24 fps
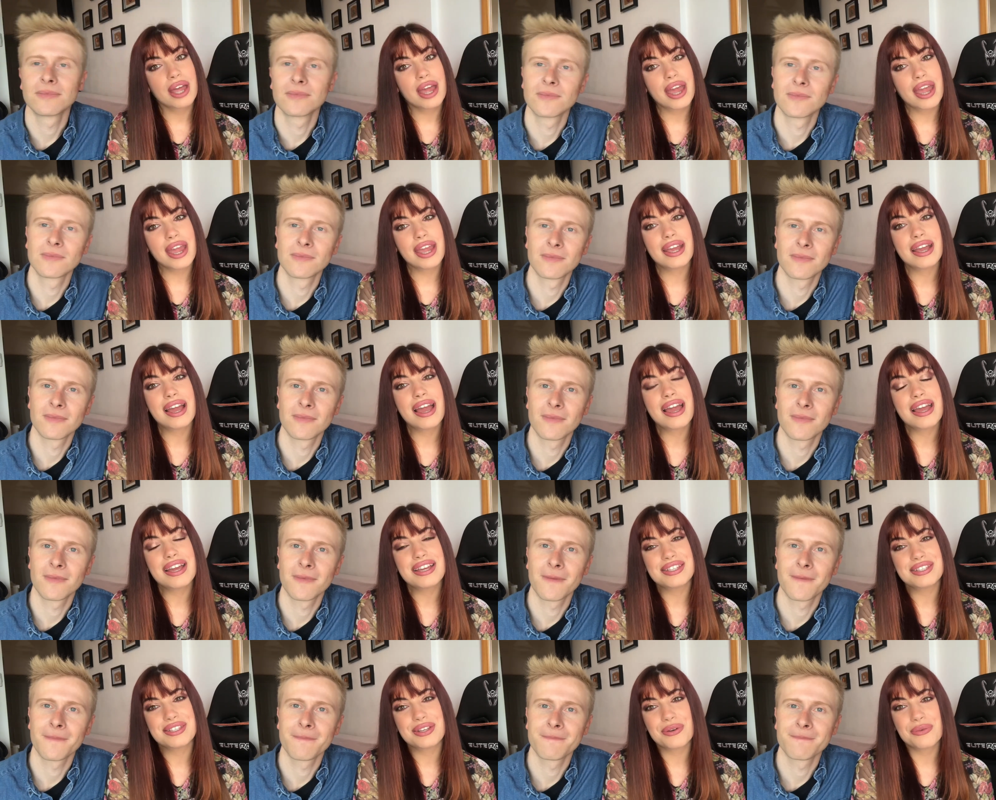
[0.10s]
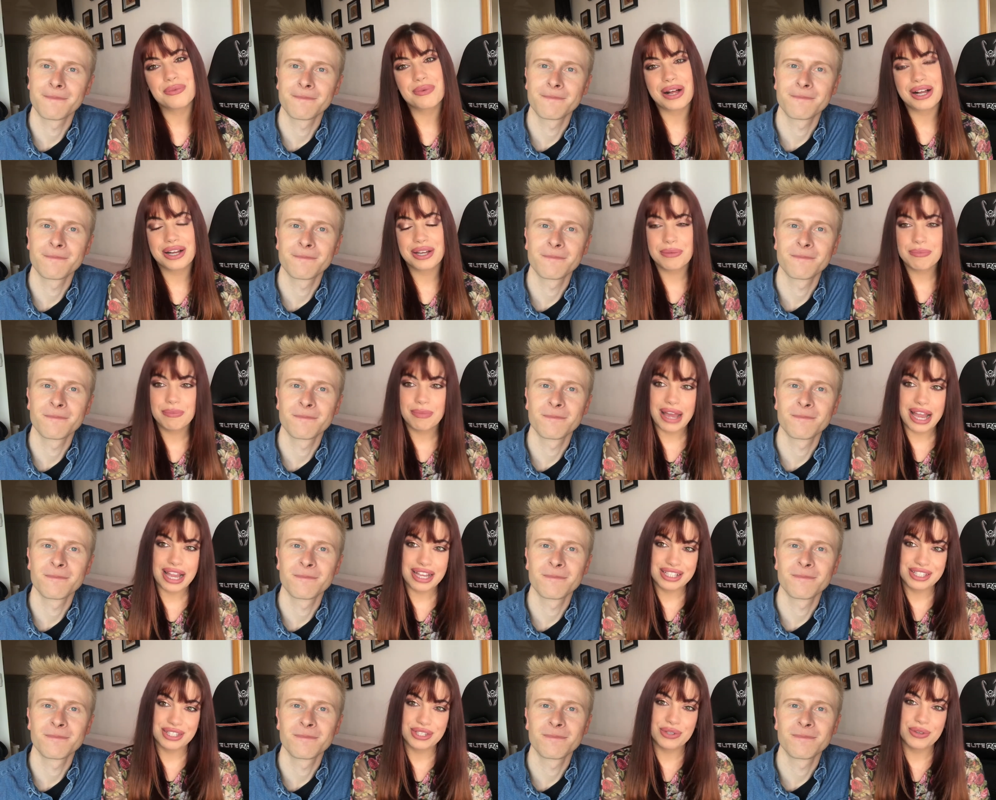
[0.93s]
Speaker 1: Hey guys, welcome
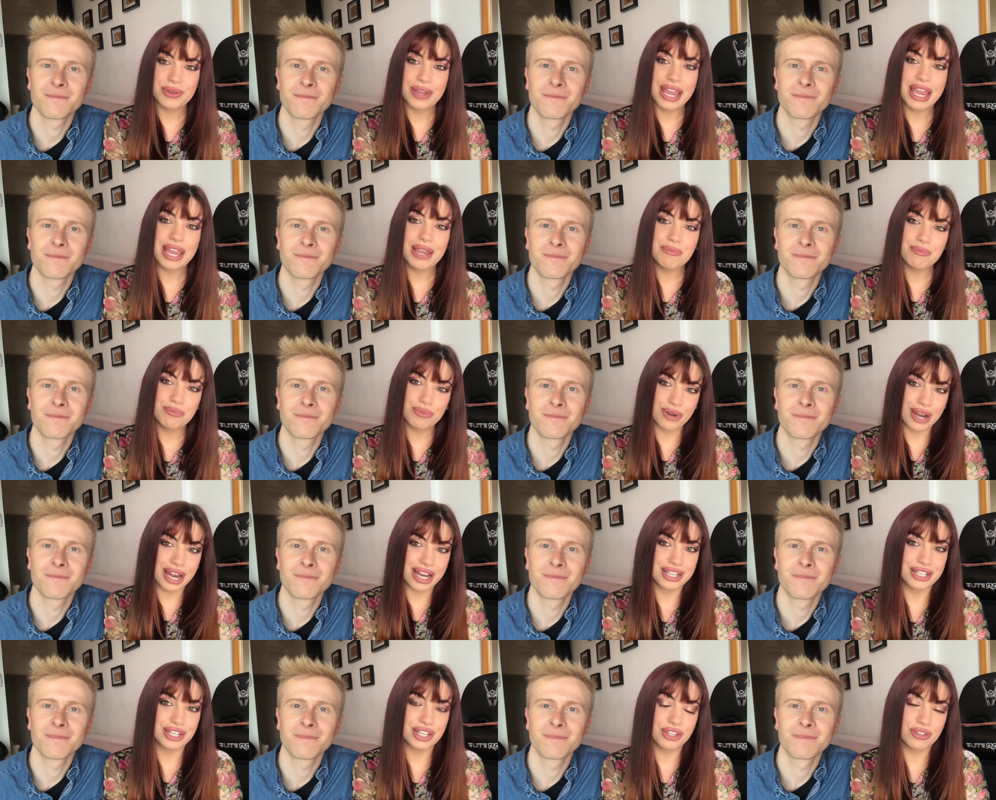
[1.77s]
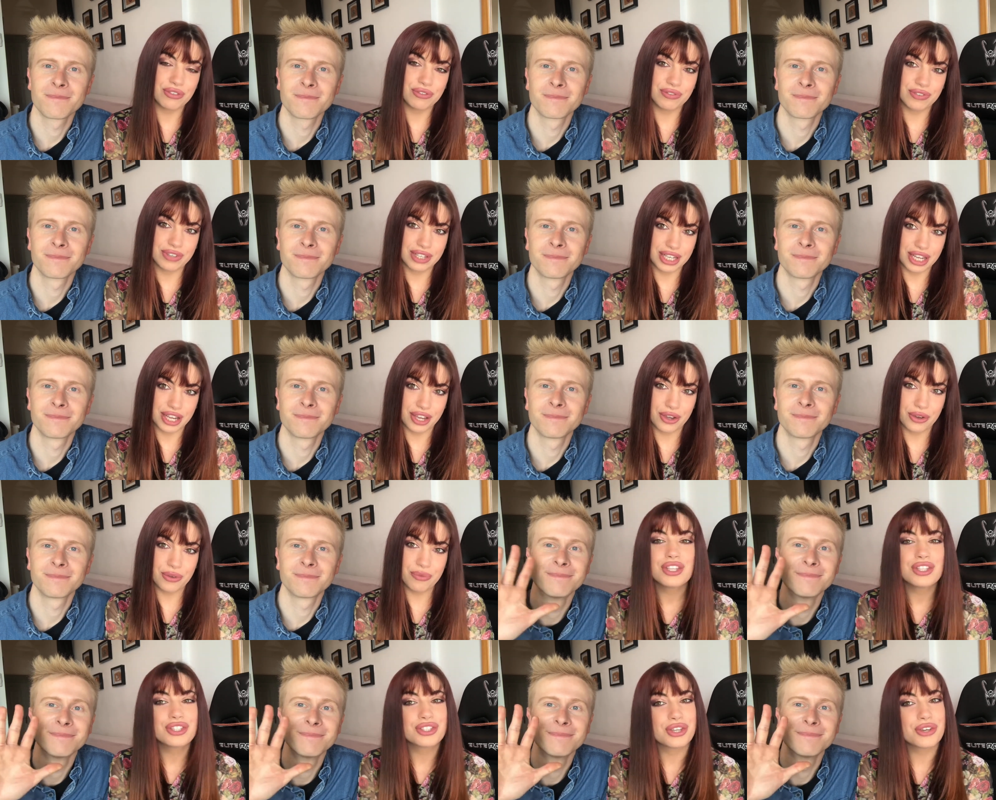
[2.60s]
back to a brand new
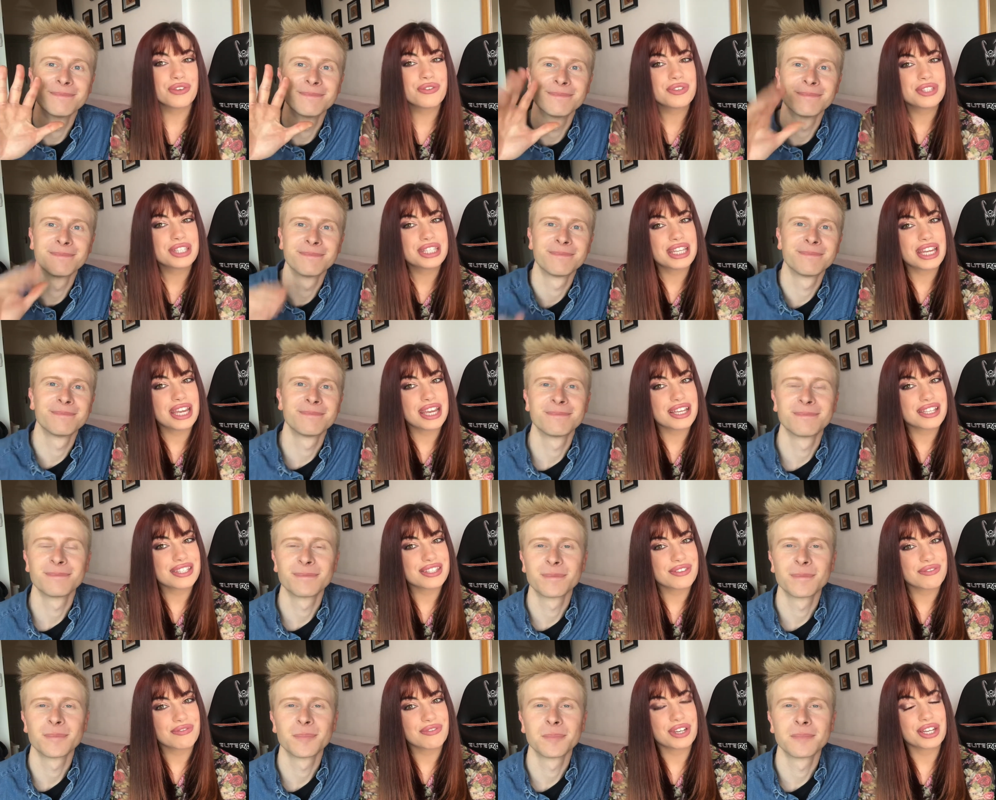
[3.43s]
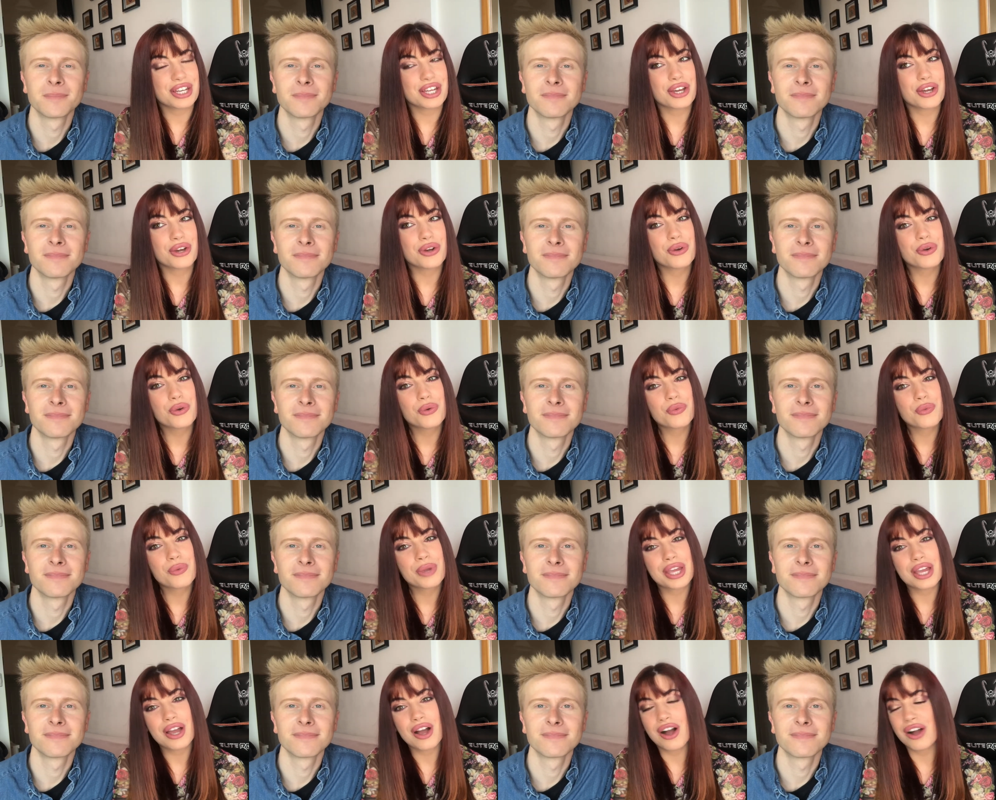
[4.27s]
video. So for today's video,
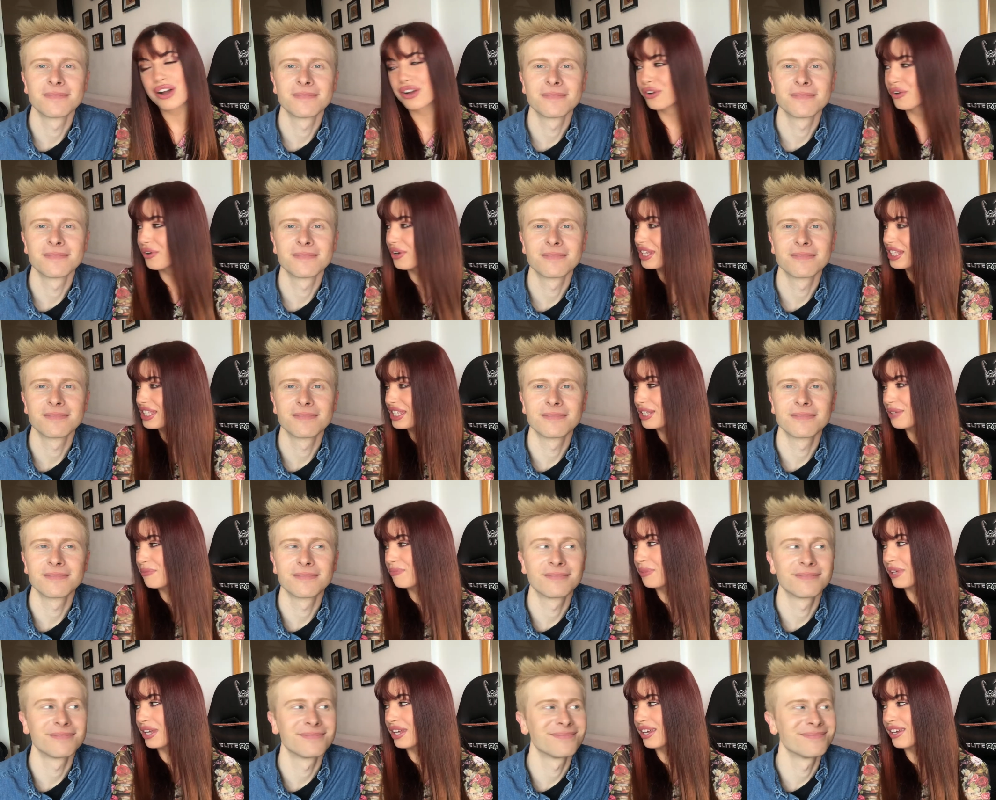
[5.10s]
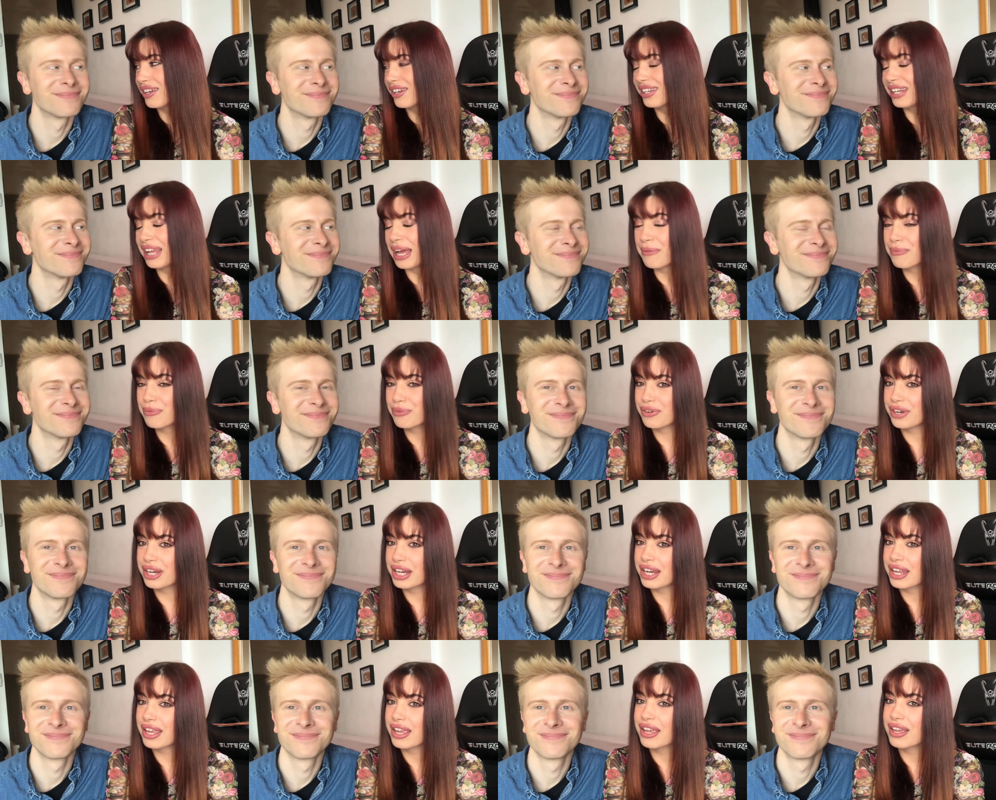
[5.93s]
we are going to be
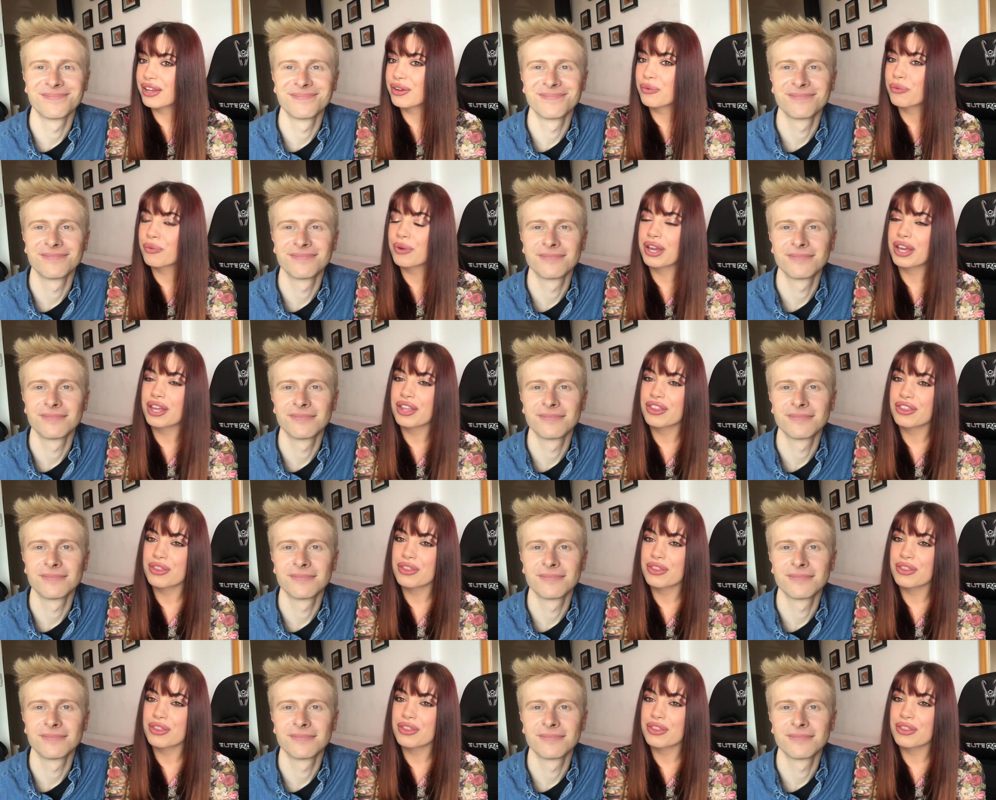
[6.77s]
collaborating with